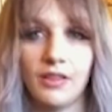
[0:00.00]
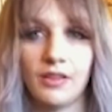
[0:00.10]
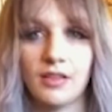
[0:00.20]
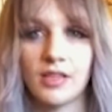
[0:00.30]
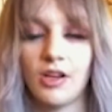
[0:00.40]

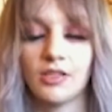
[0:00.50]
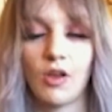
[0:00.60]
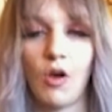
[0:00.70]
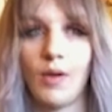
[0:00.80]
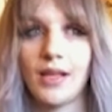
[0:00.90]
because there is
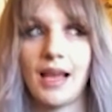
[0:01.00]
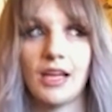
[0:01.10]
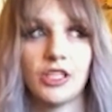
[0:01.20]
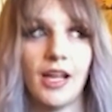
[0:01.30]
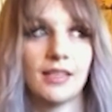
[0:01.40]
always
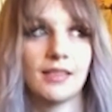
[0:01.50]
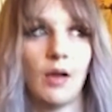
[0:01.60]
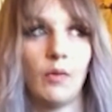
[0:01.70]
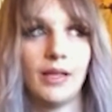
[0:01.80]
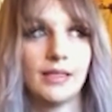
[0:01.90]
that chance
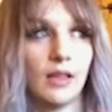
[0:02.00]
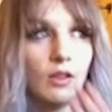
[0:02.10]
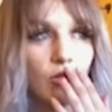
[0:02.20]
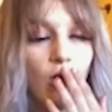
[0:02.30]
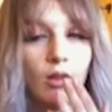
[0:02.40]
that we say
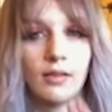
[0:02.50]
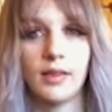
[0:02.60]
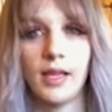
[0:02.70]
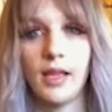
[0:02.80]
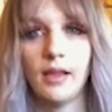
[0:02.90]
the wrong
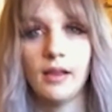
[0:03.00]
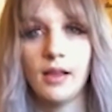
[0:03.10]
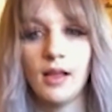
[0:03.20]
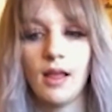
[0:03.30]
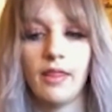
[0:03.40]
thing,
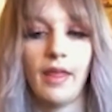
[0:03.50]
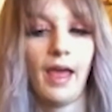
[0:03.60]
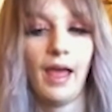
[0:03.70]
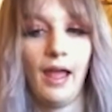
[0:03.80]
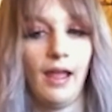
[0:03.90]

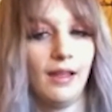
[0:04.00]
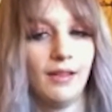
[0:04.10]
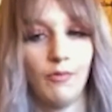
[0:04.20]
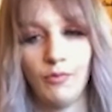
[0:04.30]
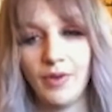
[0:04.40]
that
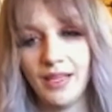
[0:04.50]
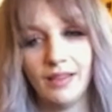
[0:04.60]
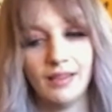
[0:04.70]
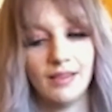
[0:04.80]
we